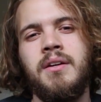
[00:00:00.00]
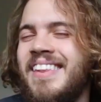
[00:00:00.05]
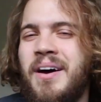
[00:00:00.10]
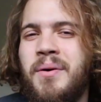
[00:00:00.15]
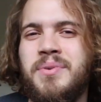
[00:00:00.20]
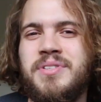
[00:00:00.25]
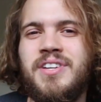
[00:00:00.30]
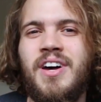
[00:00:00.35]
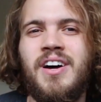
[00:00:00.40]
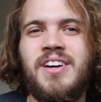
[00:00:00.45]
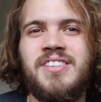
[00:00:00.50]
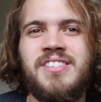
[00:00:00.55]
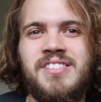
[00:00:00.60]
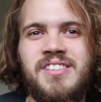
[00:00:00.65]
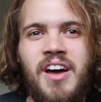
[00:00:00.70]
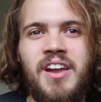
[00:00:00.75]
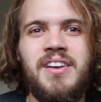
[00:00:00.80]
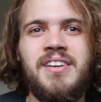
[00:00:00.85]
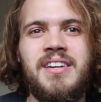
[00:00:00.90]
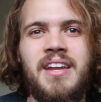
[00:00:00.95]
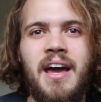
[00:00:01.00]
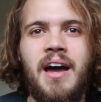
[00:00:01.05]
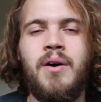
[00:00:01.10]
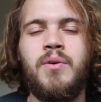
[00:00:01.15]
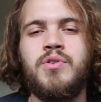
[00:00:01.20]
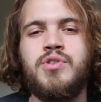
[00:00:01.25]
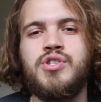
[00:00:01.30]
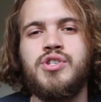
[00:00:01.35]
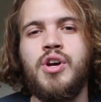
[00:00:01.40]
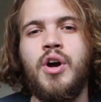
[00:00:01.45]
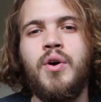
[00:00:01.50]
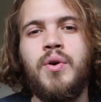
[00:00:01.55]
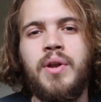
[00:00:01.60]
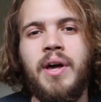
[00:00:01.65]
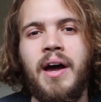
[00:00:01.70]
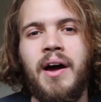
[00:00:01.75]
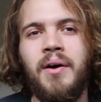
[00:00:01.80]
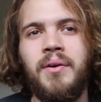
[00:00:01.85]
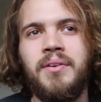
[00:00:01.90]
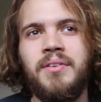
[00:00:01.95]
That was our sundown
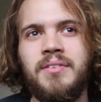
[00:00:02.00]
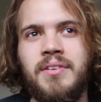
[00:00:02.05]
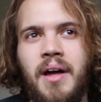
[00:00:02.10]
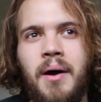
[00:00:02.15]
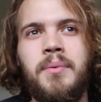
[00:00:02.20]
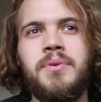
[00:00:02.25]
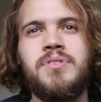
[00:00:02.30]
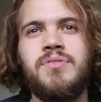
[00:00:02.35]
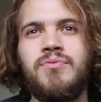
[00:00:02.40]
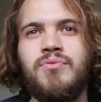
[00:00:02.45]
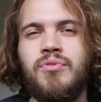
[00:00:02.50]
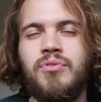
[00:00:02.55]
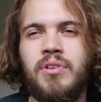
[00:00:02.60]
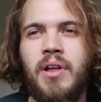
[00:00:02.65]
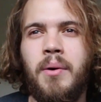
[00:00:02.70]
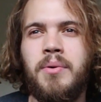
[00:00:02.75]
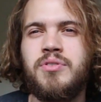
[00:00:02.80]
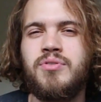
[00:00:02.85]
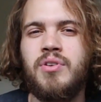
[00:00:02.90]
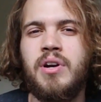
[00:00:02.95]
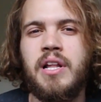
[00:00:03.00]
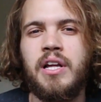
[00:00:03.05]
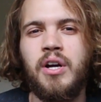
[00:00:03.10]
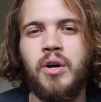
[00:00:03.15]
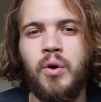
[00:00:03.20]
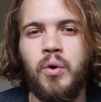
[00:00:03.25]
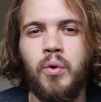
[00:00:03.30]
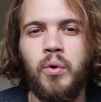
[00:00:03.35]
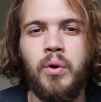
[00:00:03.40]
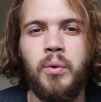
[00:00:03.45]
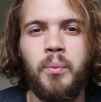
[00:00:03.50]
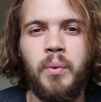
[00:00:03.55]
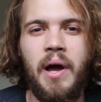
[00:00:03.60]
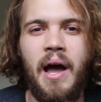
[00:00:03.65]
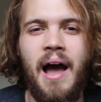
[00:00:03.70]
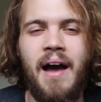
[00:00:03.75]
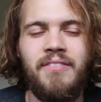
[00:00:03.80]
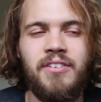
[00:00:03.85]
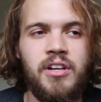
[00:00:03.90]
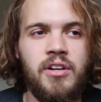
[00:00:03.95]
showdown. That was really cool, and we're
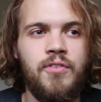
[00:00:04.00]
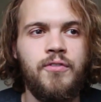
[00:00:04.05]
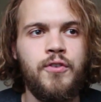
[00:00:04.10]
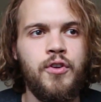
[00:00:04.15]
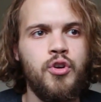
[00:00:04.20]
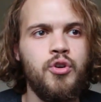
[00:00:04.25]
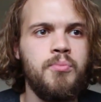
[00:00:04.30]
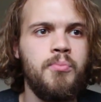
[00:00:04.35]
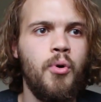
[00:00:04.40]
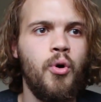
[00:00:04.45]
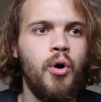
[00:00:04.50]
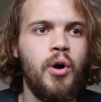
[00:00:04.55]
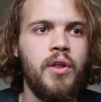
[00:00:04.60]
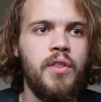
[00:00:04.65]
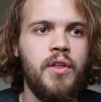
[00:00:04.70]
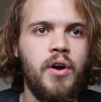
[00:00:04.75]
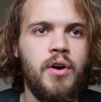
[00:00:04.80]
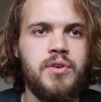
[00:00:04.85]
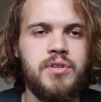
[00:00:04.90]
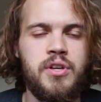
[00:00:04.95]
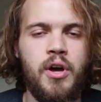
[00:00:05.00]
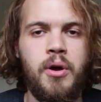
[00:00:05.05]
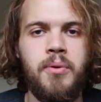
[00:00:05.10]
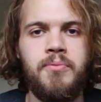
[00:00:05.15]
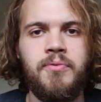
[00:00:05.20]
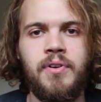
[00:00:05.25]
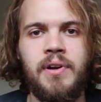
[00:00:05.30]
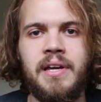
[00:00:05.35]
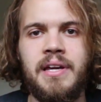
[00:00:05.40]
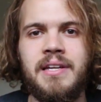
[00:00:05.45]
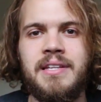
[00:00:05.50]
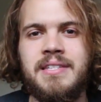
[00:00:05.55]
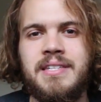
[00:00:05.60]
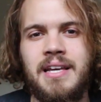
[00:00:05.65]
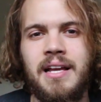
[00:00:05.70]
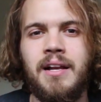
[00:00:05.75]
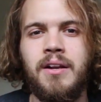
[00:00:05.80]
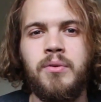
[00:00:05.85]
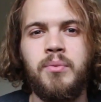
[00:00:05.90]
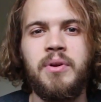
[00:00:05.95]
having a few more of those hopefully
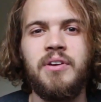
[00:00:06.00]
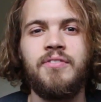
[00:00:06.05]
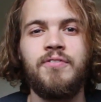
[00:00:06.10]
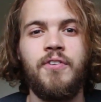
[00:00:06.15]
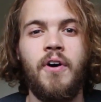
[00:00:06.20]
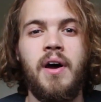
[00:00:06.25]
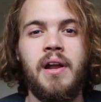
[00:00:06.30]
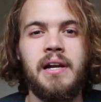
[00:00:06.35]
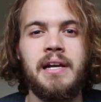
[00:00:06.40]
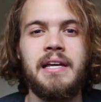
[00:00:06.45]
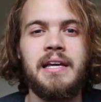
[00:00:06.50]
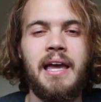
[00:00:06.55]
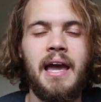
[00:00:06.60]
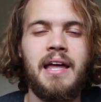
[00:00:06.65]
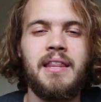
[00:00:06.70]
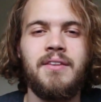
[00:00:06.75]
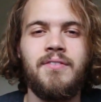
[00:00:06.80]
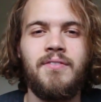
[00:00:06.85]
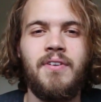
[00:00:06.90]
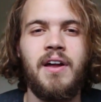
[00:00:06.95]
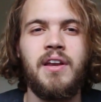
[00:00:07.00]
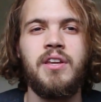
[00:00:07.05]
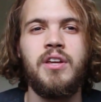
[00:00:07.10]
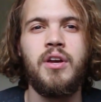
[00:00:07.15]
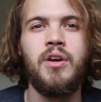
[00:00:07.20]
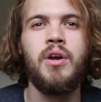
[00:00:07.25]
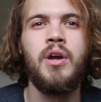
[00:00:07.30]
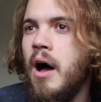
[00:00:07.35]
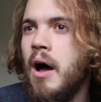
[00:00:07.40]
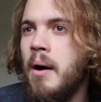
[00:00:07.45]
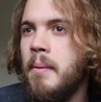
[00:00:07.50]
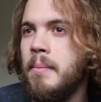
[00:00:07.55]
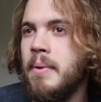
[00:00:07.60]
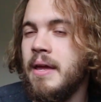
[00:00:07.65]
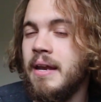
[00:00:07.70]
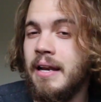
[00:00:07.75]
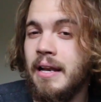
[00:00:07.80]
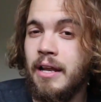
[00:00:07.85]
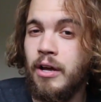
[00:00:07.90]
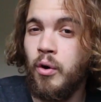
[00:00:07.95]
until we finally get in the venue.
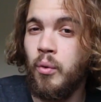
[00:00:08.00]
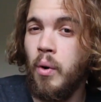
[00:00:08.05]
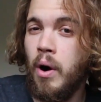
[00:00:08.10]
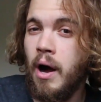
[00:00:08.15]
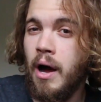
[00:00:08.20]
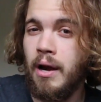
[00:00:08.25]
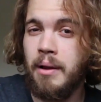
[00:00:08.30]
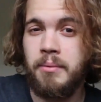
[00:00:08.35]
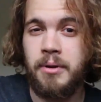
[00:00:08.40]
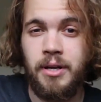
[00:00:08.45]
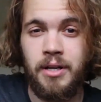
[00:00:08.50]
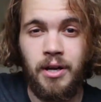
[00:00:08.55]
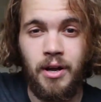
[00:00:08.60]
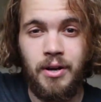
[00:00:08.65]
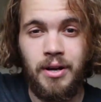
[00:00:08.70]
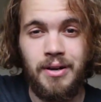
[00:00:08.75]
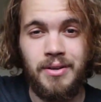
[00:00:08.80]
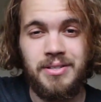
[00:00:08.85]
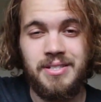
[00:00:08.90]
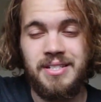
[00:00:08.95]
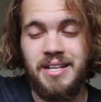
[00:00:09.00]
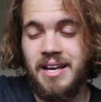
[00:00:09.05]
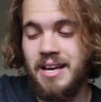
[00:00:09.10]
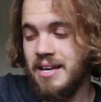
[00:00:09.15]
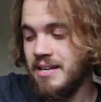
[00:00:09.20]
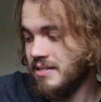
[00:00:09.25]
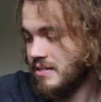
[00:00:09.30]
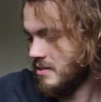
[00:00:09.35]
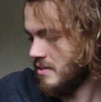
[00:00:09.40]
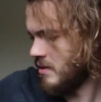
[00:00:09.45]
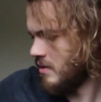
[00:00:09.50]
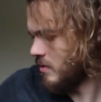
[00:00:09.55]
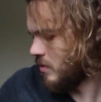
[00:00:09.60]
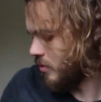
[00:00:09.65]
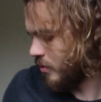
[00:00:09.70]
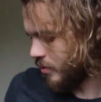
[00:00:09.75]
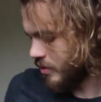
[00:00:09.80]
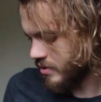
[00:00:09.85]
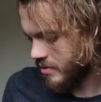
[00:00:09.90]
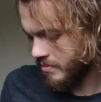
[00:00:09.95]
In a little while I'm gonna go downstairs.
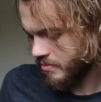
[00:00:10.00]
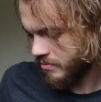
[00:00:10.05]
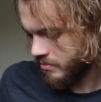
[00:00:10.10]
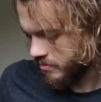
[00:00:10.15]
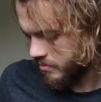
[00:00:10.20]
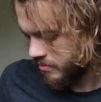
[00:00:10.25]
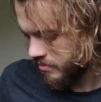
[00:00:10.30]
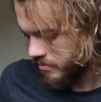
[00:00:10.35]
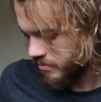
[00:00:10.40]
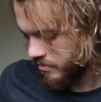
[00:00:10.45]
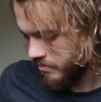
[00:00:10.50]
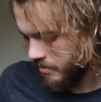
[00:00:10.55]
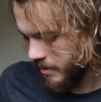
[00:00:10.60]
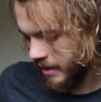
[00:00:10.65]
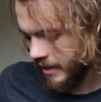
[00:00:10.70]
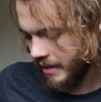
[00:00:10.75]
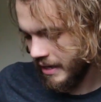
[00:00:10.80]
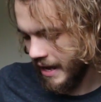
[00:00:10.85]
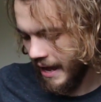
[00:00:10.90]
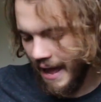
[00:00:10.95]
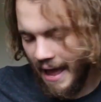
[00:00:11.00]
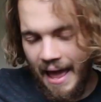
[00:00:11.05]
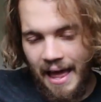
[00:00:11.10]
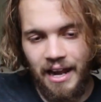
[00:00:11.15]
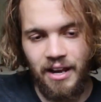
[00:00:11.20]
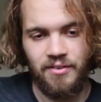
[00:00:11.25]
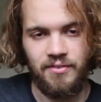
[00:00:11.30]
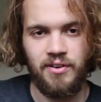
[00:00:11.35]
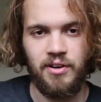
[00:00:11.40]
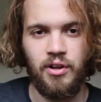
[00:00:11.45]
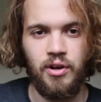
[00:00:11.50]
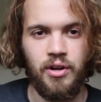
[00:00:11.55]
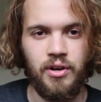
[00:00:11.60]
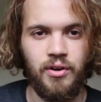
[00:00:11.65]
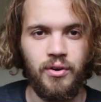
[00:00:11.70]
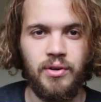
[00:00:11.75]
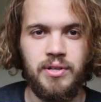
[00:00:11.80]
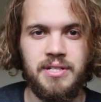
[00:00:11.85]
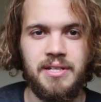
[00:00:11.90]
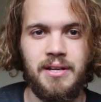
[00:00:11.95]
Laura's making a hell of a lot of
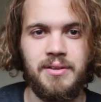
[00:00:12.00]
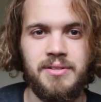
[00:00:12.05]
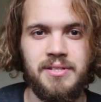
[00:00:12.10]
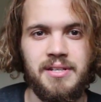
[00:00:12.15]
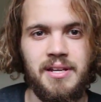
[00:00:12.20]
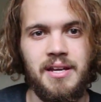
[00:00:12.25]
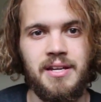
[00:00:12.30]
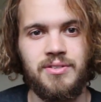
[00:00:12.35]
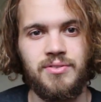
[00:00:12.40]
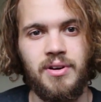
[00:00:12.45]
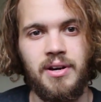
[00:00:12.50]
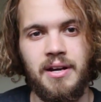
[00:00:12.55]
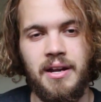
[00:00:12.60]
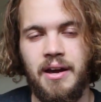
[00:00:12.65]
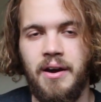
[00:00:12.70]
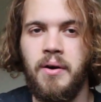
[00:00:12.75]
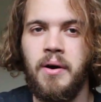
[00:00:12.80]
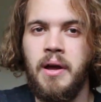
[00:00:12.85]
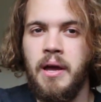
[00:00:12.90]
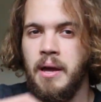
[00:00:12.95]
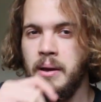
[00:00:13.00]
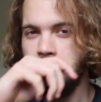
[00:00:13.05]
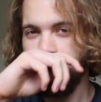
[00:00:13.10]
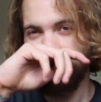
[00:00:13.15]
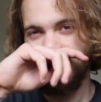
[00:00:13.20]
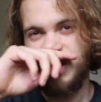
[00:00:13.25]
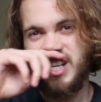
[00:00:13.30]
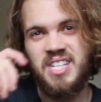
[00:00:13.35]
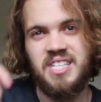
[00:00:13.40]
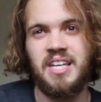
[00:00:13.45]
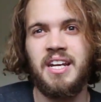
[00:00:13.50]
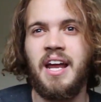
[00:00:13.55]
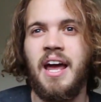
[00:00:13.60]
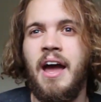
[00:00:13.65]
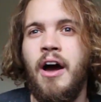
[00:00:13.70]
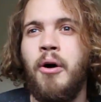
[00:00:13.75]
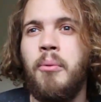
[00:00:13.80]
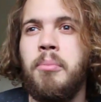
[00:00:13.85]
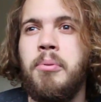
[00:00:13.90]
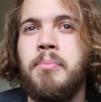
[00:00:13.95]
noise downstairs right now, but she's gonna
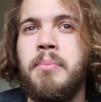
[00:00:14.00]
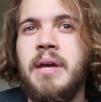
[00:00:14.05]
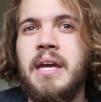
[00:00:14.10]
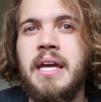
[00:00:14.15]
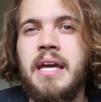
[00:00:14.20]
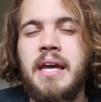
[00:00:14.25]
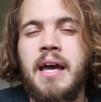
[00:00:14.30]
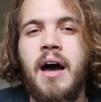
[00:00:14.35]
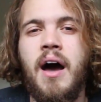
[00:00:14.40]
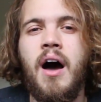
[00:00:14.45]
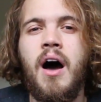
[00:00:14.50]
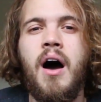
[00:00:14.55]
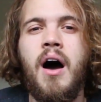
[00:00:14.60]
help me